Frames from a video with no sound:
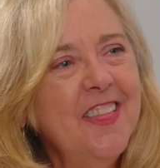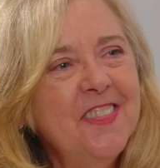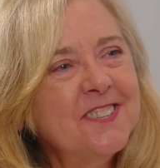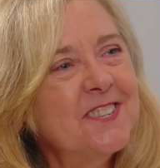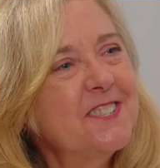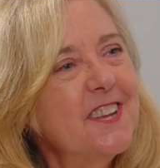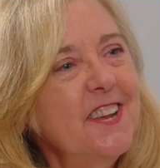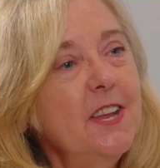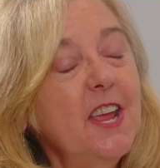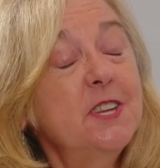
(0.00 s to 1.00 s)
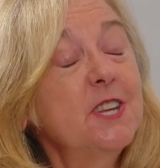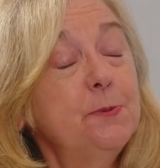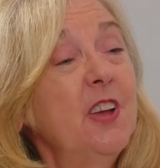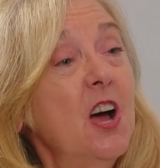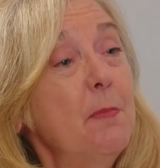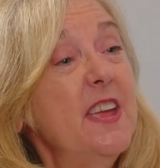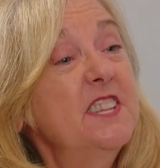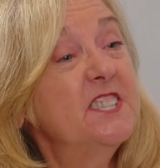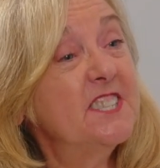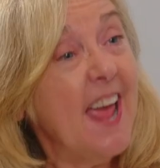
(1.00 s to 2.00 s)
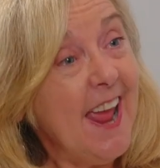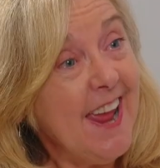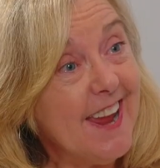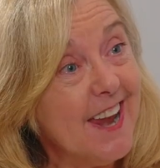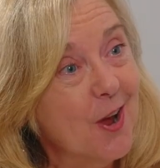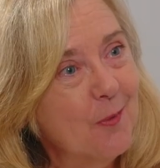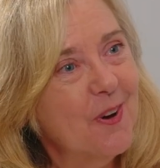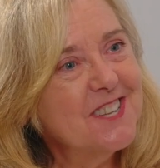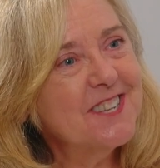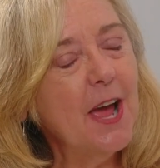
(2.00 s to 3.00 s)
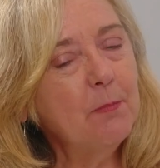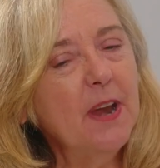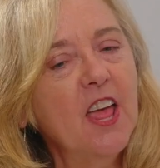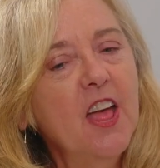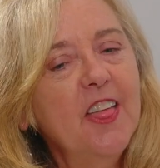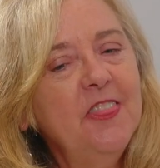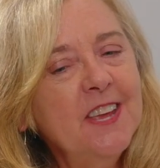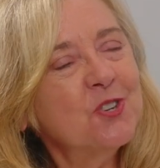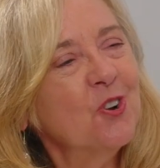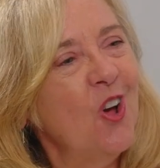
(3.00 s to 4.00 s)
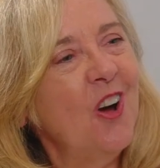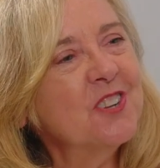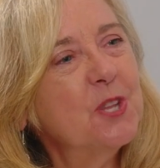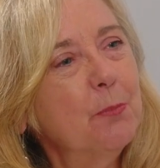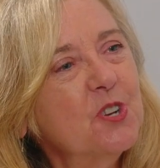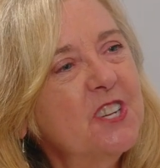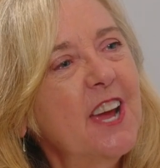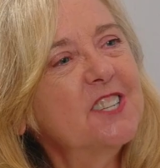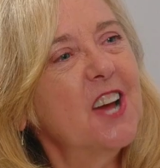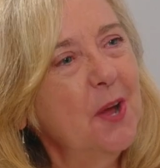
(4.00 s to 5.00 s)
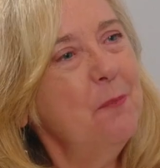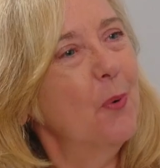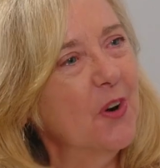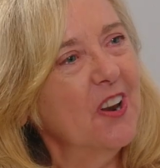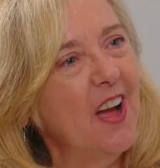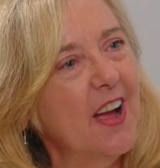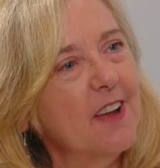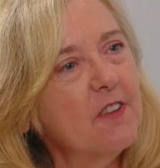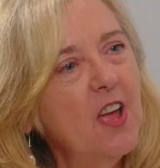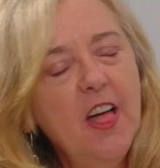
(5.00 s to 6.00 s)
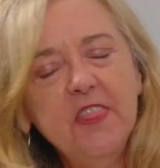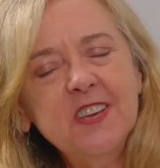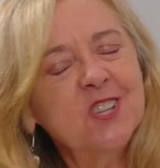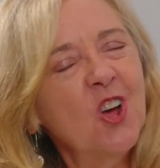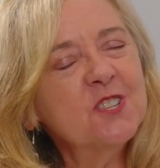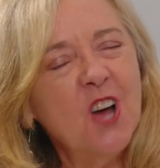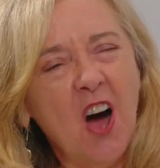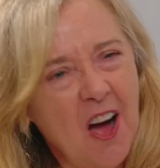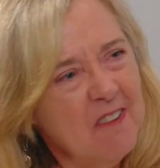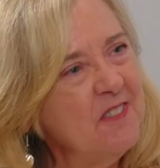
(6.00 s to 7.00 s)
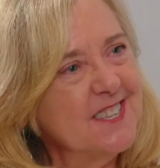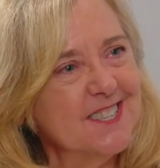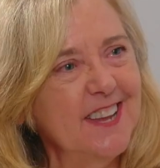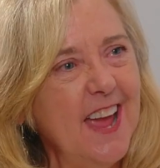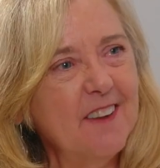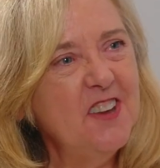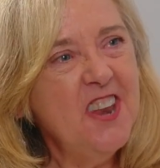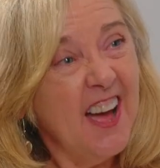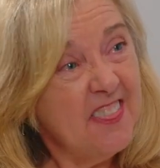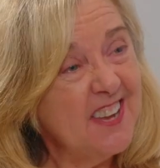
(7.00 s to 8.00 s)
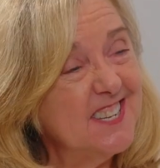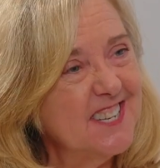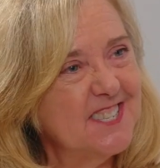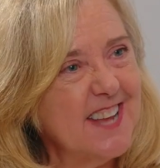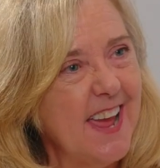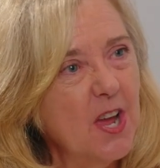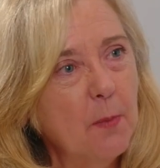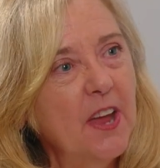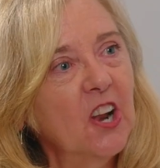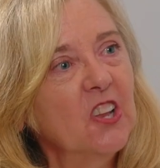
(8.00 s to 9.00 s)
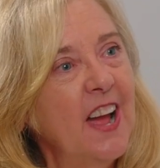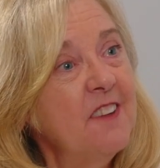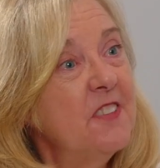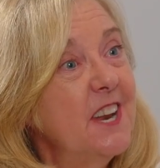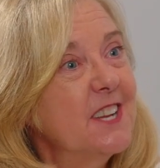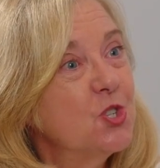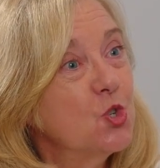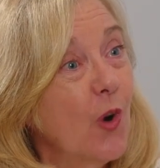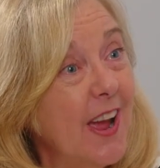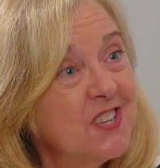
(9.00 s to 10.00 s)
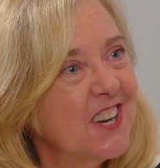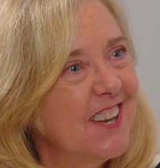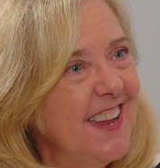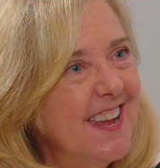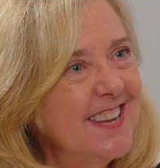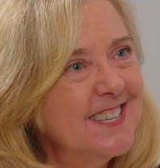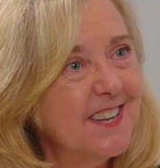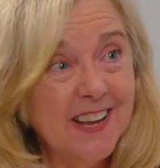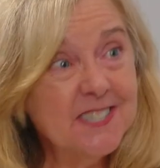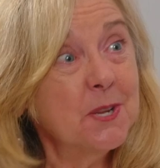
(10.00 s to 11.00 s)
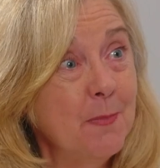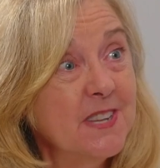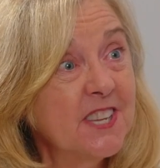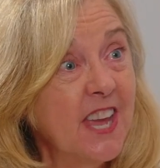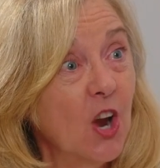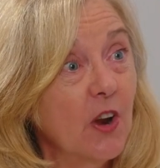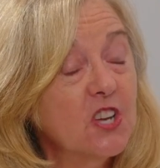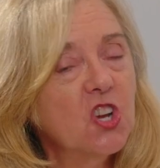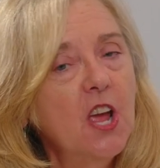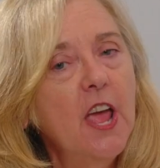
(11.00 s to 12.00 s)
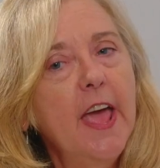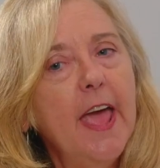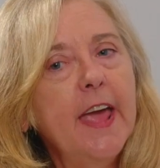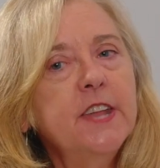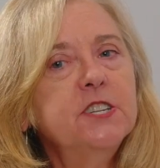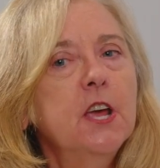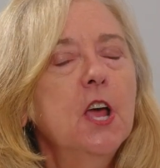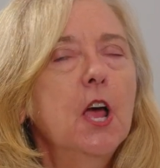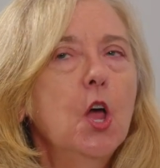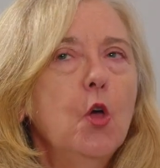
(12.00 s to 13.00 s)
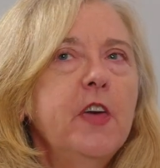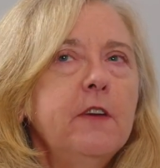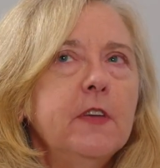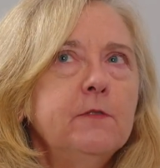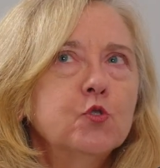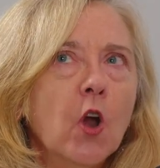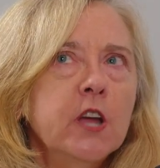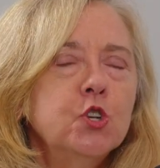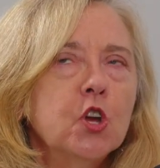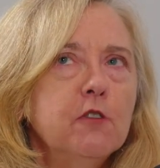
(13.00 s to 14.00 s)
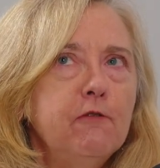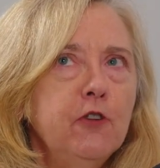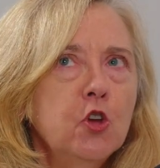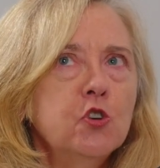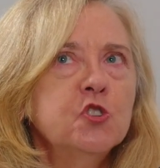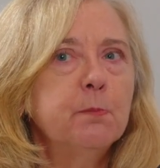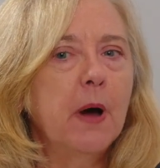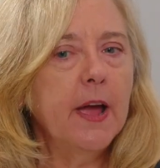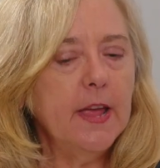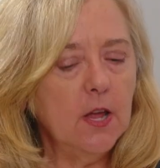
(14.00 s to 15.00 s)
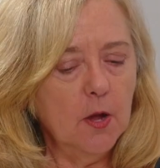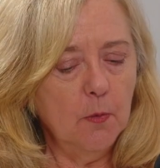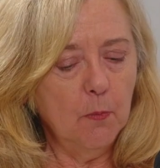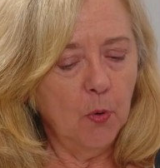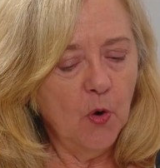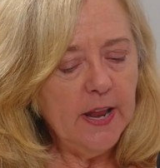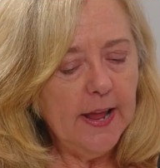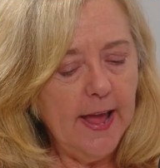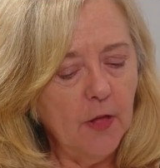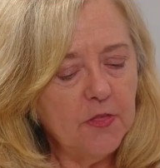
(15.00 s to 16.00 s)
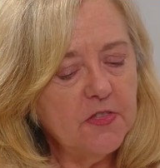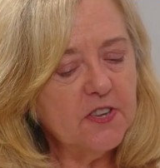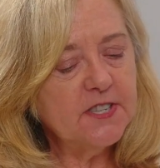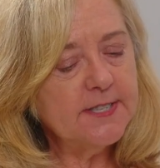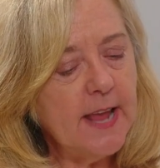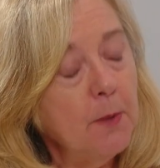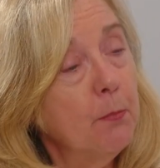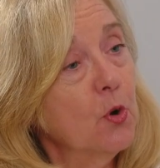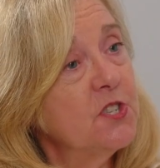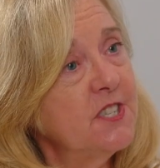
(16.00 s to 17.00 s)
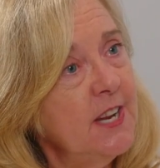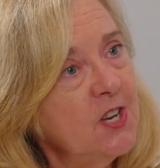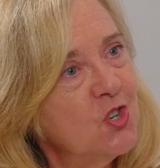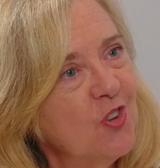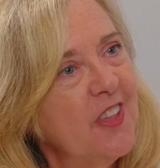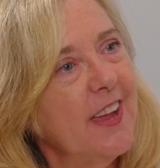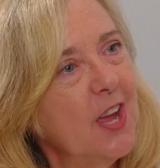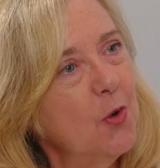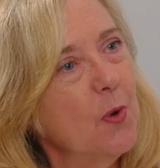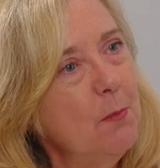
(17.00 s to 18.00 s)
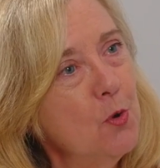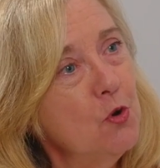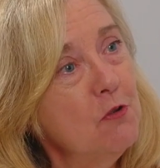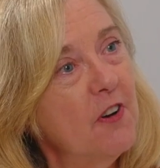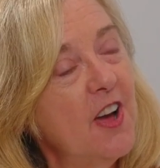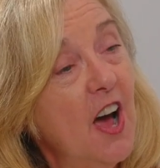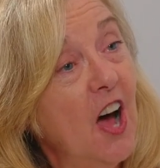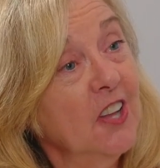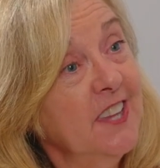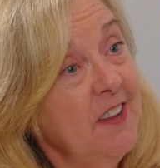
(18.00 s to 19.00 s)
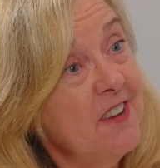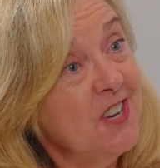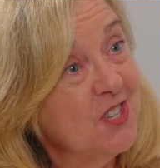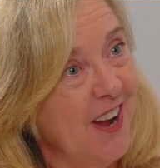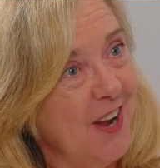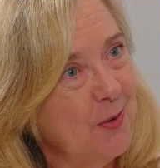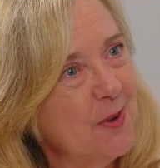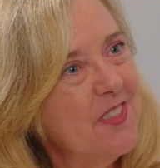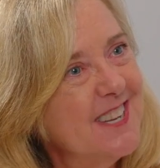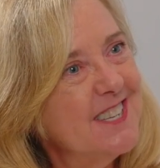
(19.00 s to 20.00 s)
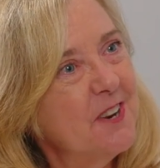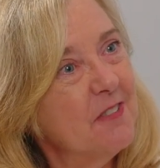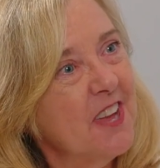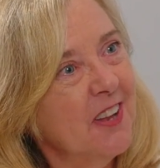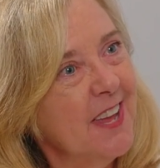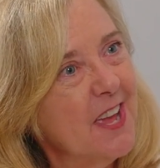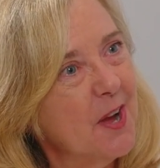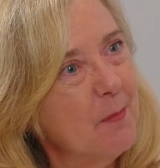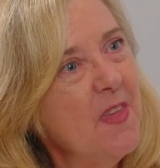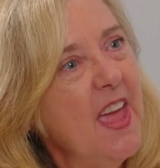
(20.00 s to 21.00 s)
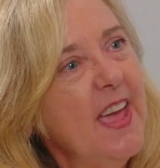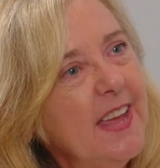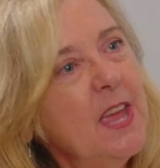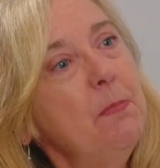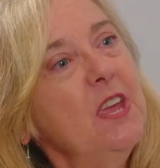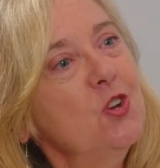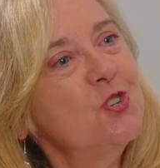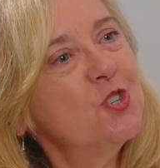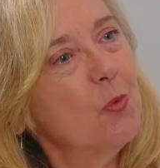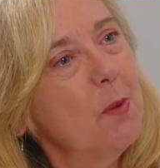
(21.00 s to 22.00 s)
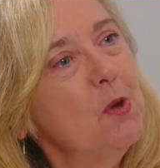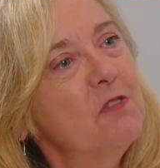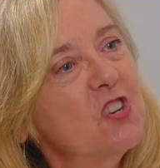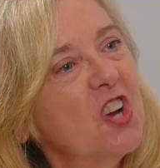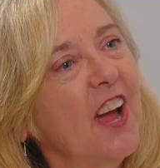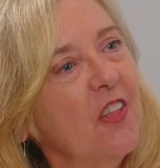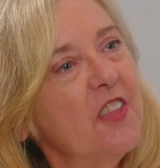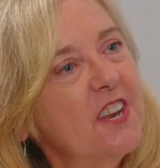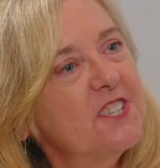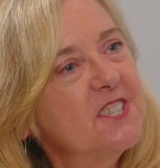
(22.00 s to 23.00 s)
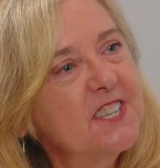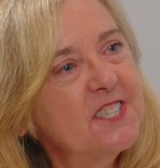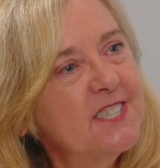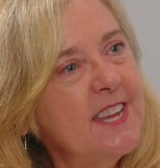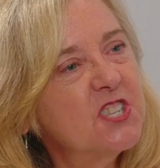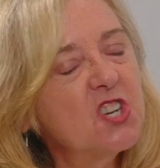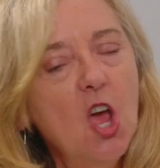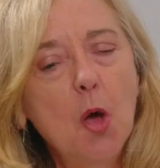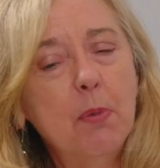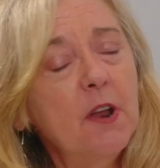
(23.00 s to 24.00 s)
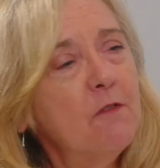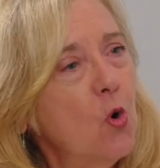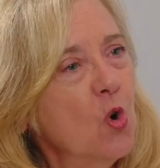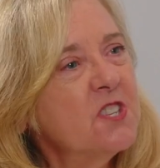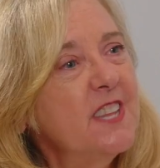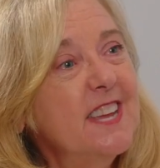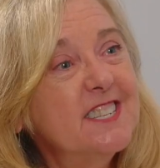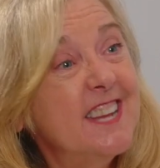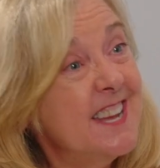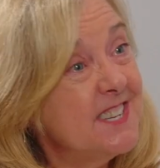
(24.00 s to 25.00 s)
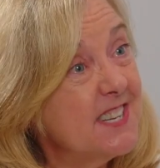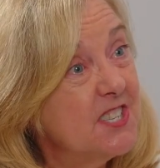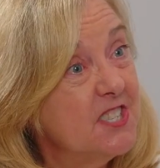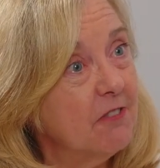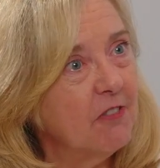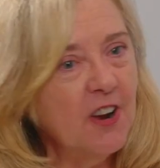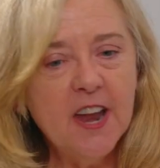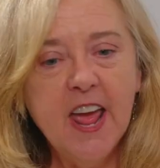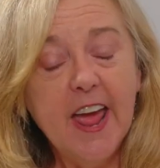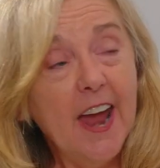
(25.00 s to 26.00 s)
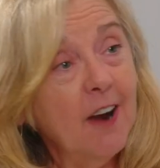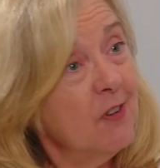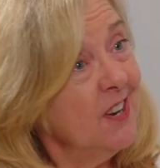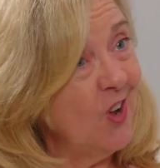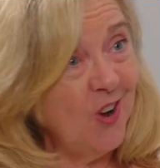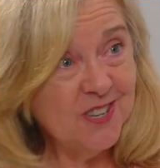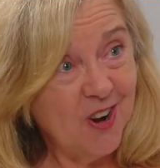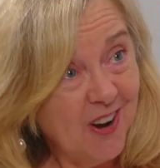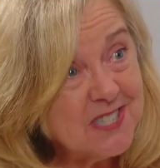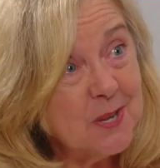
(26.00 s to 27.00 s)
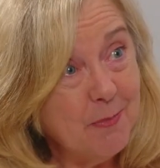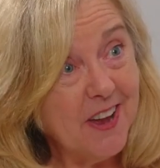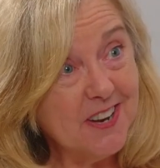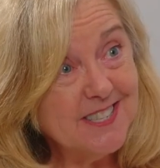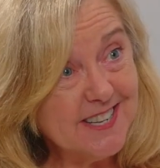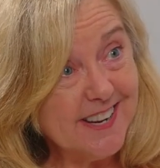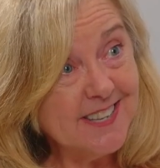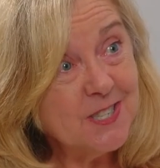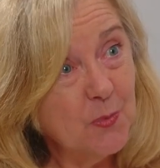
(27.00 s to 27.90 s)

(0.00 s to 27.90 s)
It has become insane what is happening. These are laws that protect unborn life. These laws obviously have nothing to say about a life that has tragically ended. That's a miscarriage. Right. And they've tried to confuse by pointing out that the same procedure that can remove a living child with the intent of killing him can be used to remove a child that is deceased. But of course, the intent is different. Every law talks about intent.